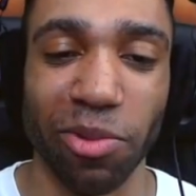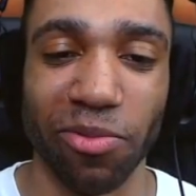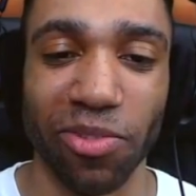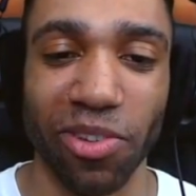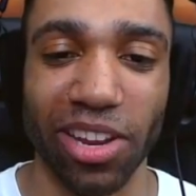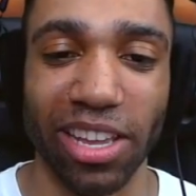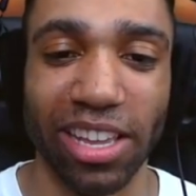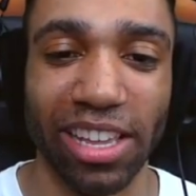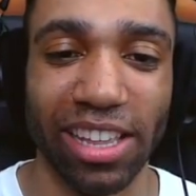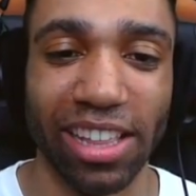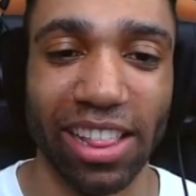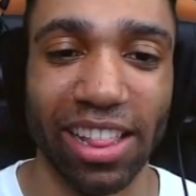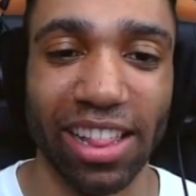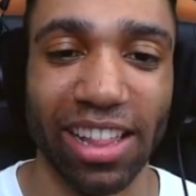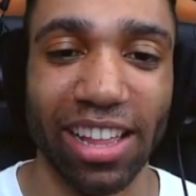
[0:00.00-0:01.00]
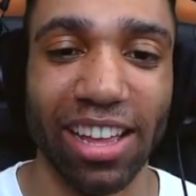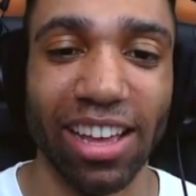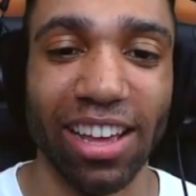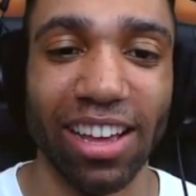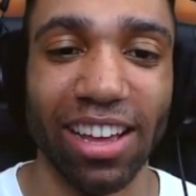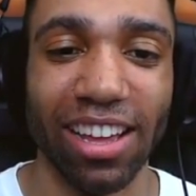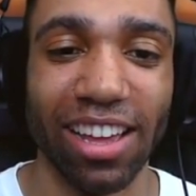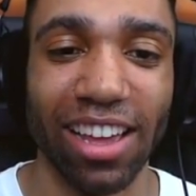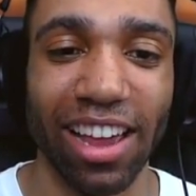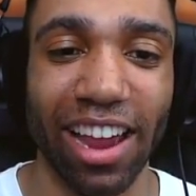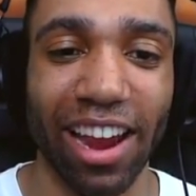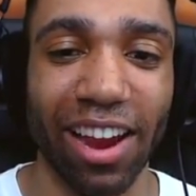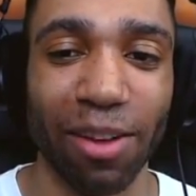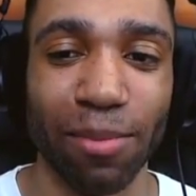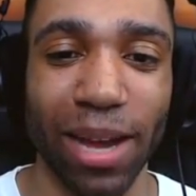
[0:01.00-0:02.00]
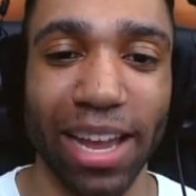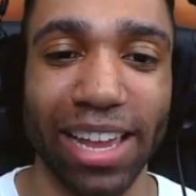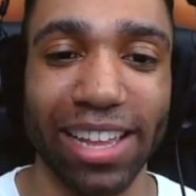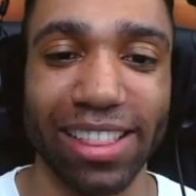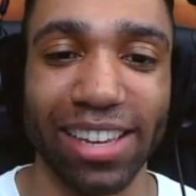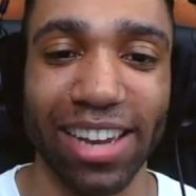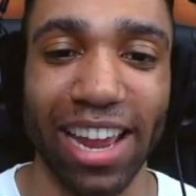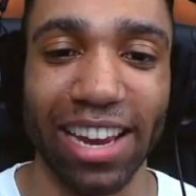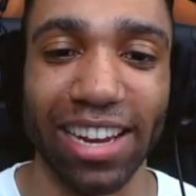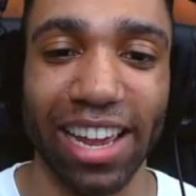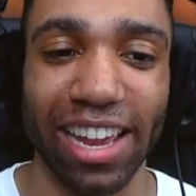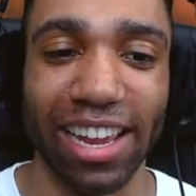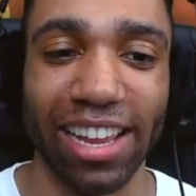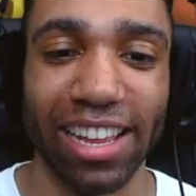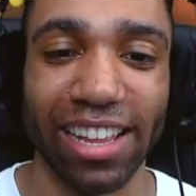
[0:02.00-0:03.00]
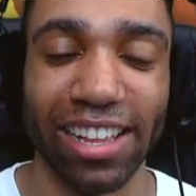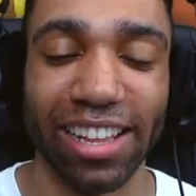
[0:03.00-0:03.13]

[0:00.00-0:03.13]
would be funny. Everybody hit the nay-nay.